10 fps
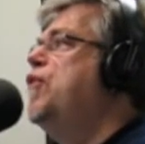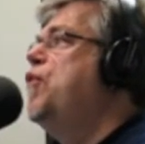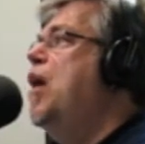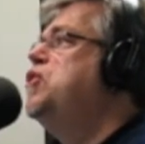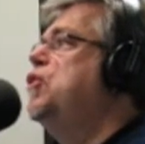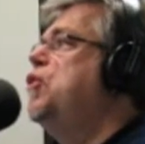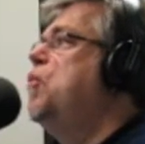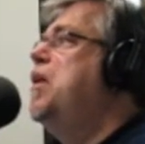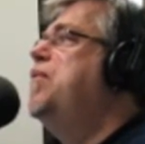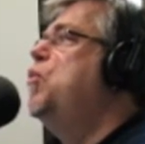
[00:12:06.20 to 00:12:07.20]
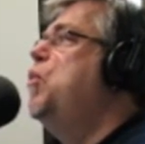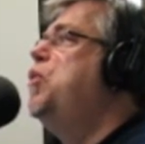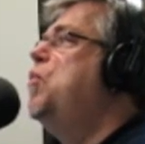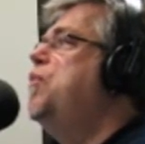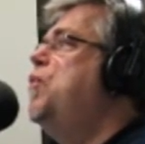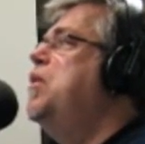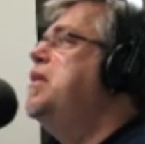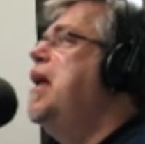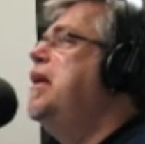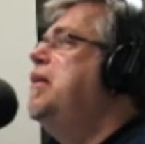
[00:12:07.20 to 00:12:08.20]
or fraudulent or whatever, when you're referring
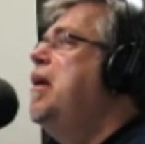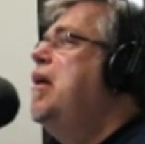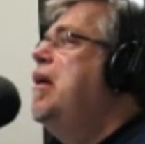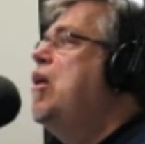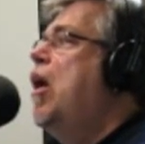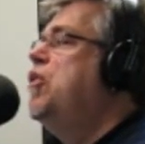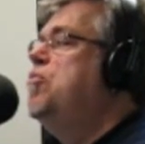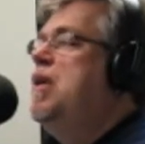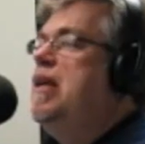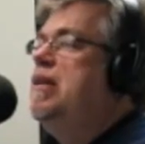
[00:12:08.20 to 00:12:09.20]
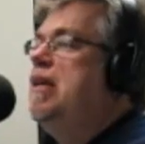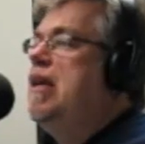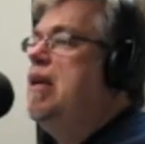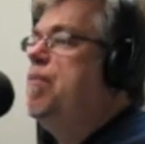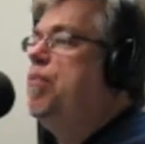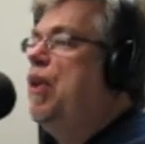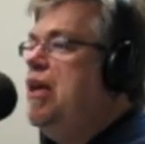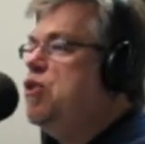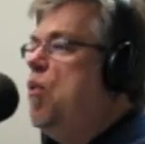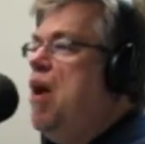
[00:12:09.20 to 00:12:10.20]
to that, are you meaning that he
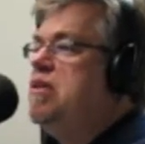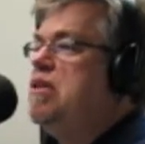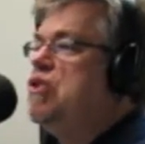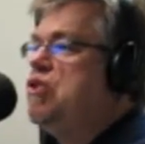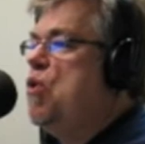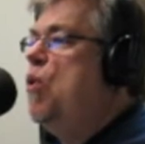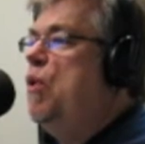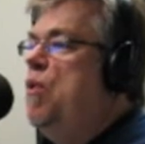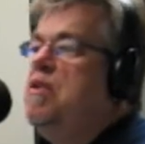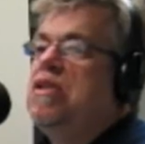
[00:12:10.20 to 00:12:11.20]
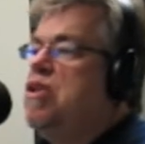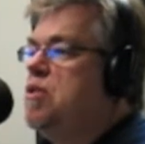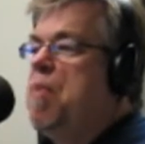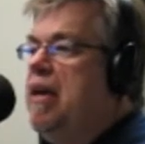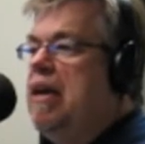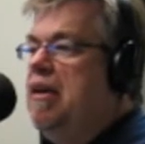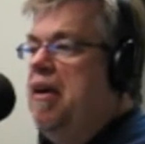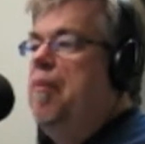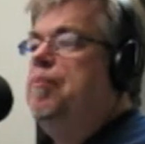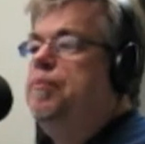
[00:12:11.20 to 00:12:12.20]
plagiarized it, stole it, or is he just making it up?